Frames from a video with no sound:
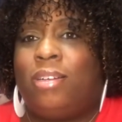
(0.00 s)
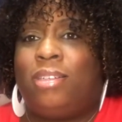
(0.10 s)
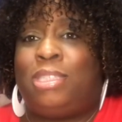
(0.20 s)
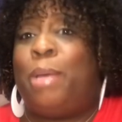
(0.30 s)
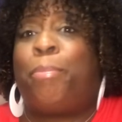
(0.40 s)

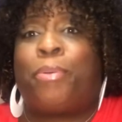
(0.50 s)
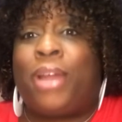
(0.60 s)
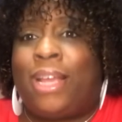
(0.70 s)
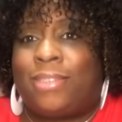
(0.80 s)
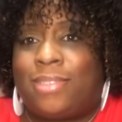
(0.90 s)

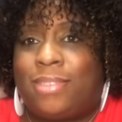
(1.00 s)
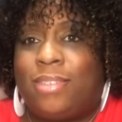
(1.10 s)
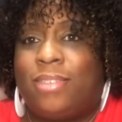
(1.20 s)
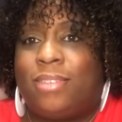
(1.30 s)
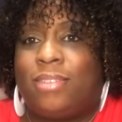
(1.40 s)
depressed,
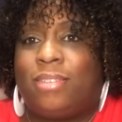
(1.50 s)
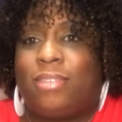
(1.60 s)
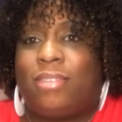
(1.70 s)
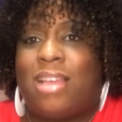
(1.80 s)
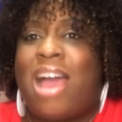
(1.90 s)

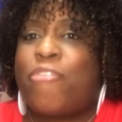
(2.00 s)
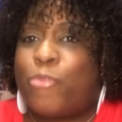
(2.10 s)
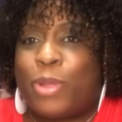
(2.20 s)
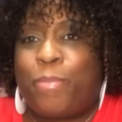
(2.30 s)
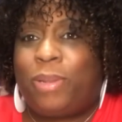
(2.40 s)
I've
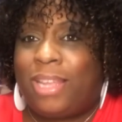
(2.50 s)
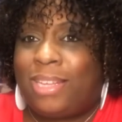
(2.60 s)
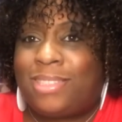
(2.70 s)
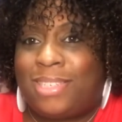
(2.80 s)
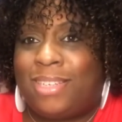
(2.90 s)

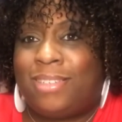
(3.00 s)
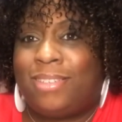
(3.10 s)
replaced it